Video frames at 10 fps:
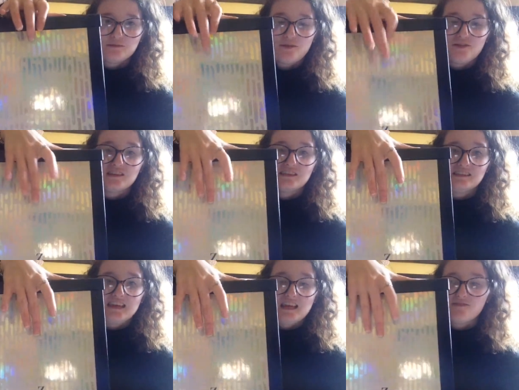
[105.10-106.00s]
with the
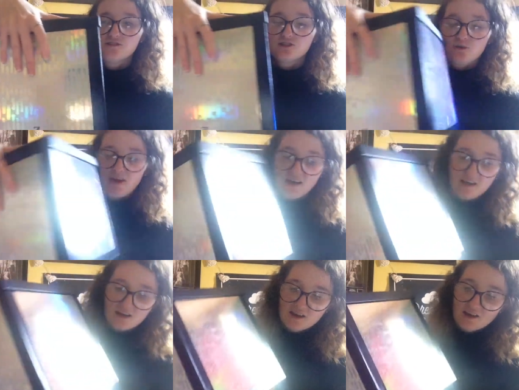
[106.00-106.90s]
Z for
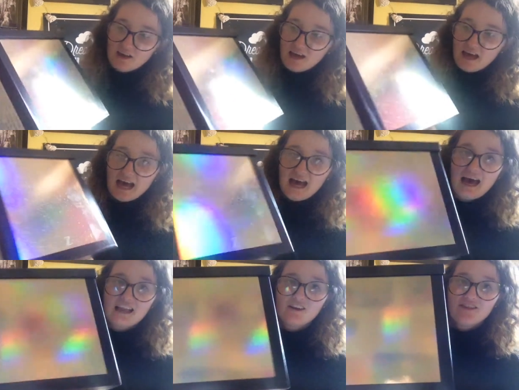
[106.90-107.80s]
Zoella.
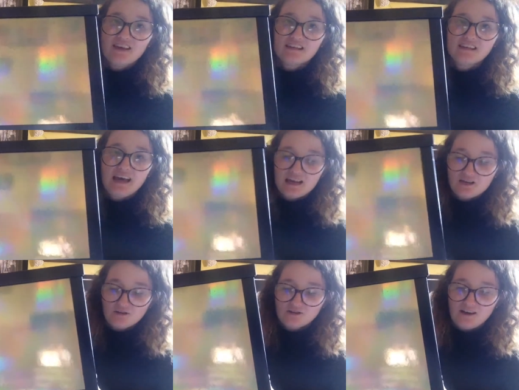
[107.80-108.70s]
And on this side
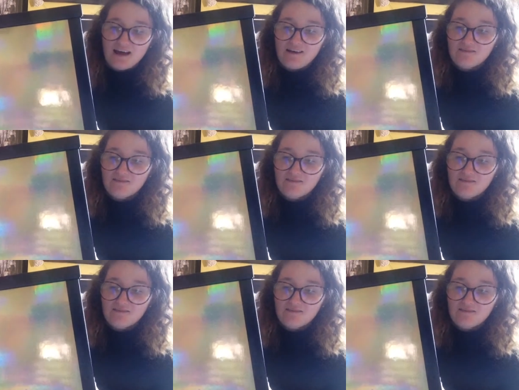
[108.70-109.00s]
you also have,